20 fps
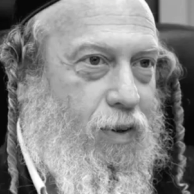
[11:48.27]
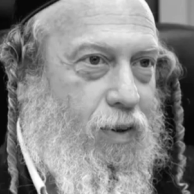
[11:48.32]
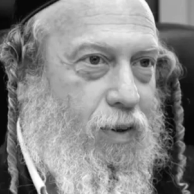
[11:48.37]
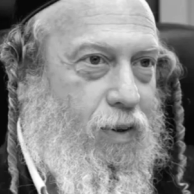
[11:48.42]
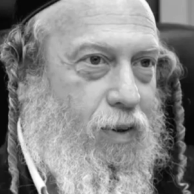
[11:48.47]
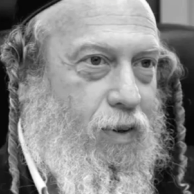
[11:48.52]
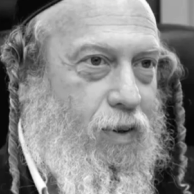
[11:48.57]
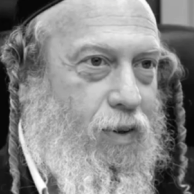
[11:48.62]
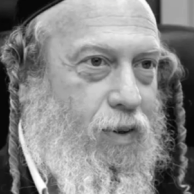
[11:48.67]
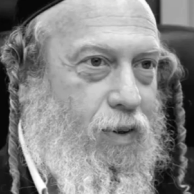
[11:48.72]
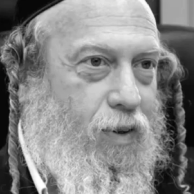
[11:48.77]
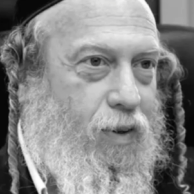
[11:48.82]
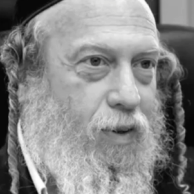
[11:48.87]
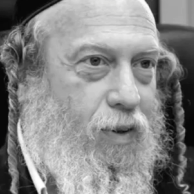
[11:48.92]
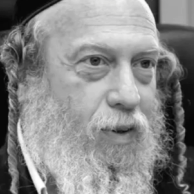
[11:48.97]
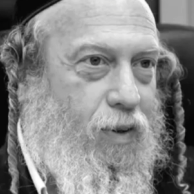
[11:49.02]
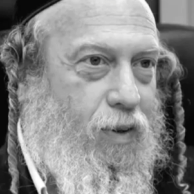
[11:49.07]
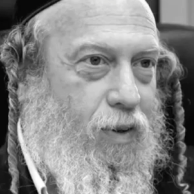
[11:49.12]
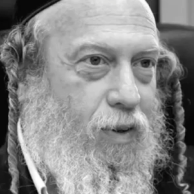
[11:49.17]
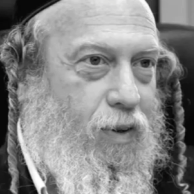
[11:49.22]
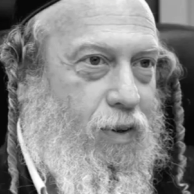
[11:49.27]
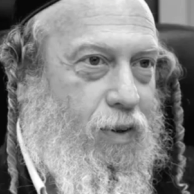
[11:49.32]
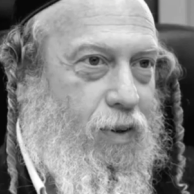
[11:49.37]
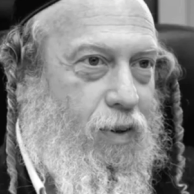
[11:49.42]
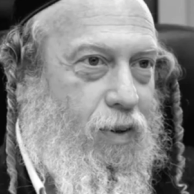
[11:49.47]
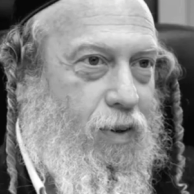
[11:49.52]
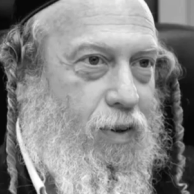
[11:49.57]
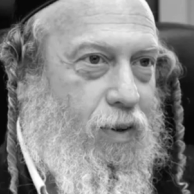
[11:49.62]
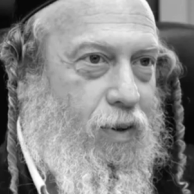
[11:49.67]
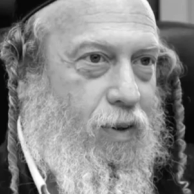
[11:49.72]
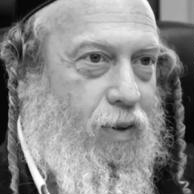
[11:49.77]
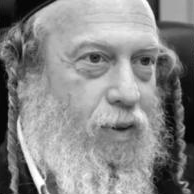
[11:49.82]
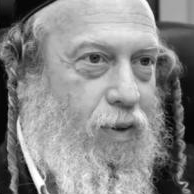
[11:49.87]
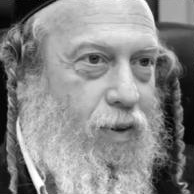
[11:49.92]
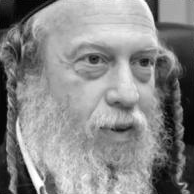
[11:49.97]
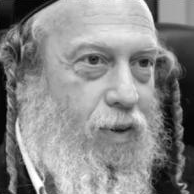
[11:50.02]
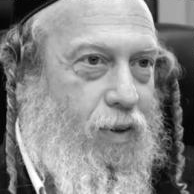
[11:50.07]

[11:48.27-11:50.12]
(no one is talking)